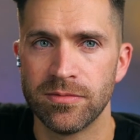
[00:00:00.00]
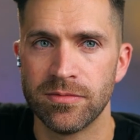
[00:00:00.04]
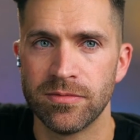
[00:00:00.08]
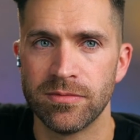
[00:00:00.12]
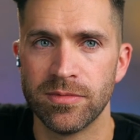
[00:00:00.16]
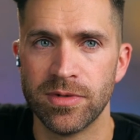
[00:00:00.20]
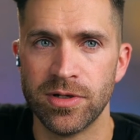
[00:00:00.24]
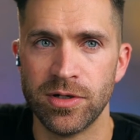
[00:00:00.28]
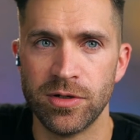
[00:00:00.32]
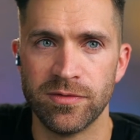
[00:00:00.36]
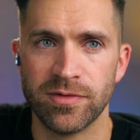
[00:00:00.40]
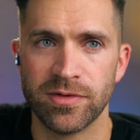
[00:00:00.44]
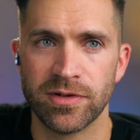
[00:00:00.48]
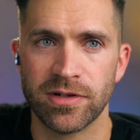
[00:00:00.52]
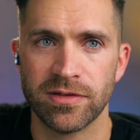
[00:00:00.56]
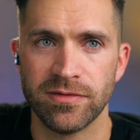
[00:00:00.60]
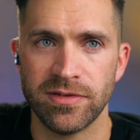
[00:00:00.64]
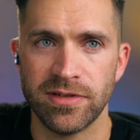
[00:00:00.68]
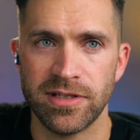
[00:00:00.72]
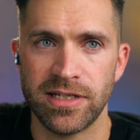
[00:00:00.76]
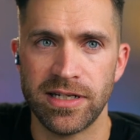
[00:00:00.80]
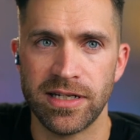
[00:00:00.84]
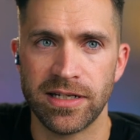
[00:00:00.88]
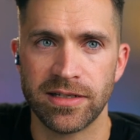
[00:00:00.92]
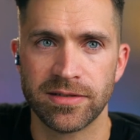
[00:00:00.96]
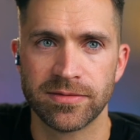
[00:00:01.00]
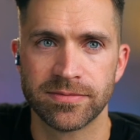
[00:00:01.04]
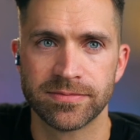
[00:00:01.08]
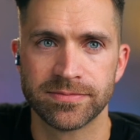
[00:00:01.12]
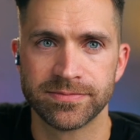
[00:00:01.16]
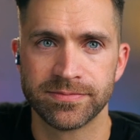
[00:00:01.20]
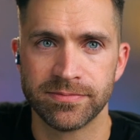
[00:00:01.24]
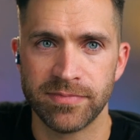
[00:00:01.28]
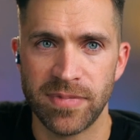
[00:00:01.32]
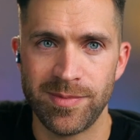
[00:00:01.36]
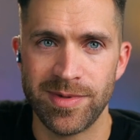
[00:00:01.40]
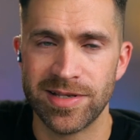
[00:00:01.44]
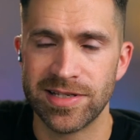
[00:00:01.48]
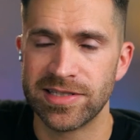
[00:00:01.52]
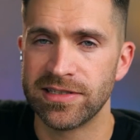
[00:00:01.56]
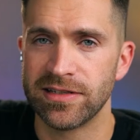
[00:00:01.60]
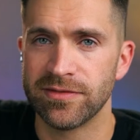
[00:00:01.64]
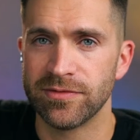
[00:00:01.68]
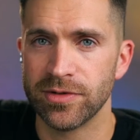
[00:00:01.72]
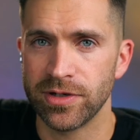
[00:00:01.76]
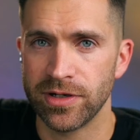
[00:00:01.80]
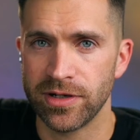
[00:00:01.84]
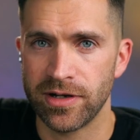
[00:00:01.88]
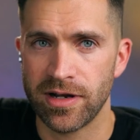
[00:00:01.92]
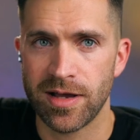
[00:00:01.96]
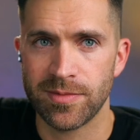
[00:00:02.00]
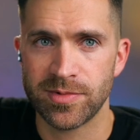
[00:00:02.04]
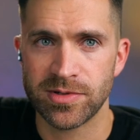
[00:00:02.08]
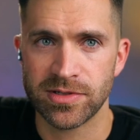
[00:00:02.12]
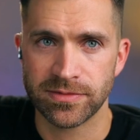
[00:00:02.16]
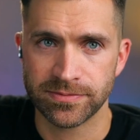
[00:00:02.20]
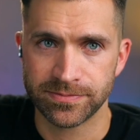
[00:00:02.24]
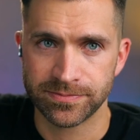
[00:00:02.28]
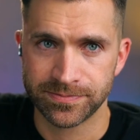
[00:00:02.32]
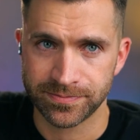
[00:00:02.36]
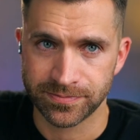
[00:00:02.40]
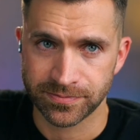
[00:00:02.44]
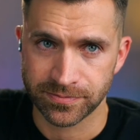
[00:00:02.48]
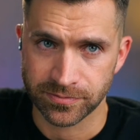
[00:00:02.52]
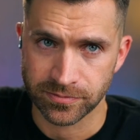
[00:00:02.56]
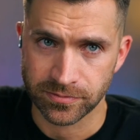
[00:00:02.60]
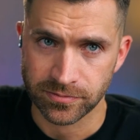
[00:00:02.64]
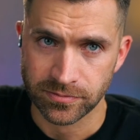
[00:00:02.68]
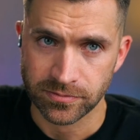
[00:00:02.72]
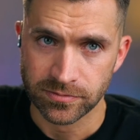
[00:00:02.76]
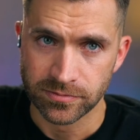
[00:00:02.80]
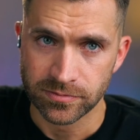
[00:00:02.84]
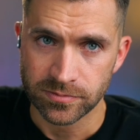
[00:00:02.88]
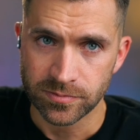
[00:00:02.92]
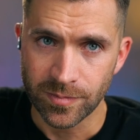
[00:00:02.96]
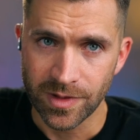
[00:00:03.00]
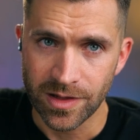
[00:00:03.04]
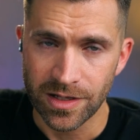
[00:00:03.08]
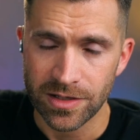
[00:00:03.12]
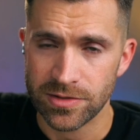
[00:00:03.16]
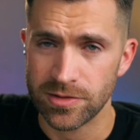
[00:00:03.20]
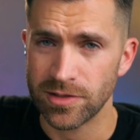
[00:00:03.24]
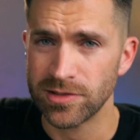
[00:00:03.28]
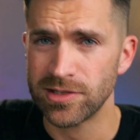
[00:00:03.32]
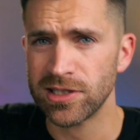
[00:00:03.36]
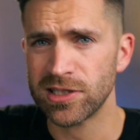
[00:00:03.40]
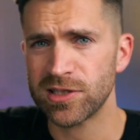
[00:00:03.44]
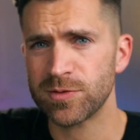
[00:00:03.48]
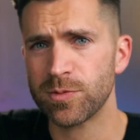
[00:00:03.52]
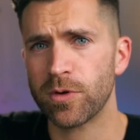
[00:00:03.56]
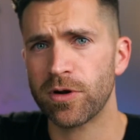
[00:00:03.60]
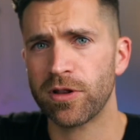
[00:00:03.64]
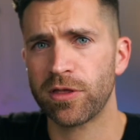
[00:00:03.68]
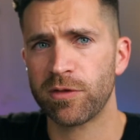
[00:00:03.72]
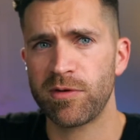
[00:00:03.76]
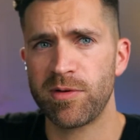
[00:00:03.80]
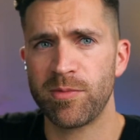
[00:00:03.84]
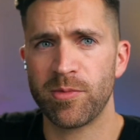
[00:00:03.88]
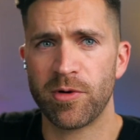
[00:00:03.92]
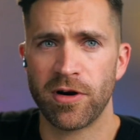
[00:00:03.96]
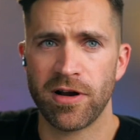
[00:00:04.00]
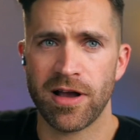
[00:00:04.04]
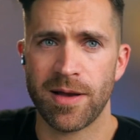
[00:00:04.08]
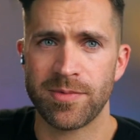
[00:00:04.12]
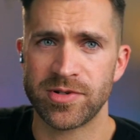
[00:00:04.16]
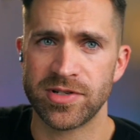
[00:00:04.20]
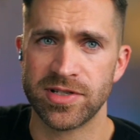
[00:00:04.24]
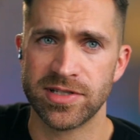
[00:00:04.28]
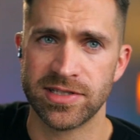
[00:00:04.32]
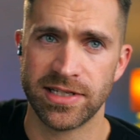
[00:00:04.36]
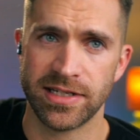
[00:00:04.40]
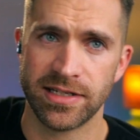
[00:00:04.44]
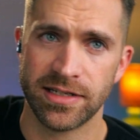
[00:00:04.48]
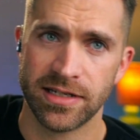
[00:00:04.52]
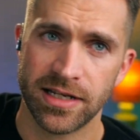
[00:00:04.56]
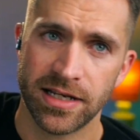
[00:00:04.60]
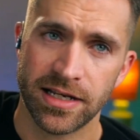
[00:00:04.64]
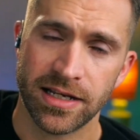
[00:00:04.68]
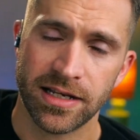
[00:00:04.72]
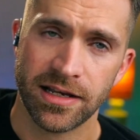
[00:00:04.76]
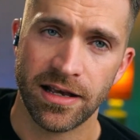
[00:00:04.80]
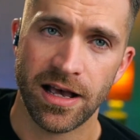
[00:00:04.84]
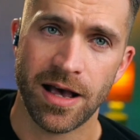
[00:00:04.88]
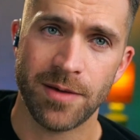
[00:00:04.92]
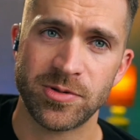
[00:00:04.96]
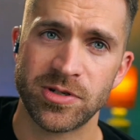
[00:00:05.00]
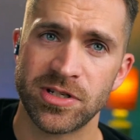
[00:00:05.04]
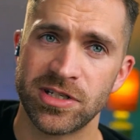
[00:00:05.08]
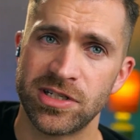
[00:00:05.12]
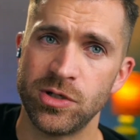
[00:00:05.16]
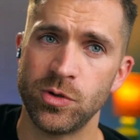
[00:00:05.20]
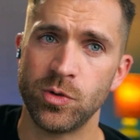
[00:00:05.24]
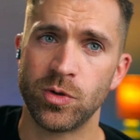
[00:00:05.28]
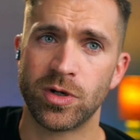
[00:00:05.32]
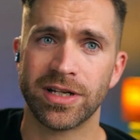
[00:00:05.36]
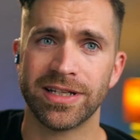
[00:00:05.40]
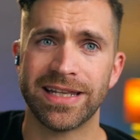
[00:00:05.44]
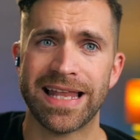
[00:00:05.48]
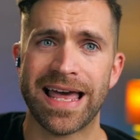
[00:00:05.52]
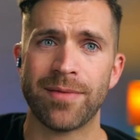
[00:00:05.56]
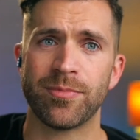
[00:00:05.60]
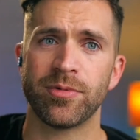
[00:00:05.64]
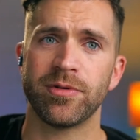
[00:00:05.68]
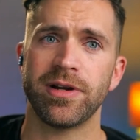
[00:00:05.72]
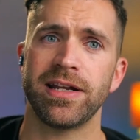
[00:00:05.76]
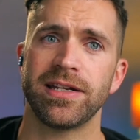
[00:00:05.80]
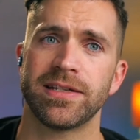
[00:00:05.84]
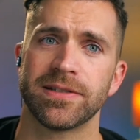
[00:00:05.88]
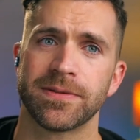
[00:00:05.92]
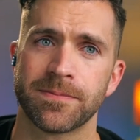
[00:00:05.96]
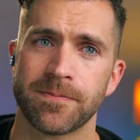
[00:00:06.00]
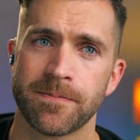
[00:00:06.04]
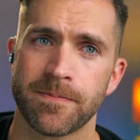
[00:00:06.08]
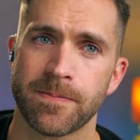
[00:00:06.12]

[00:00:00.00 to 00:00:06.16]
maneuver of leading. Maybe it's never a good option. So let's explore 3 more options in. Option 2, collaborate.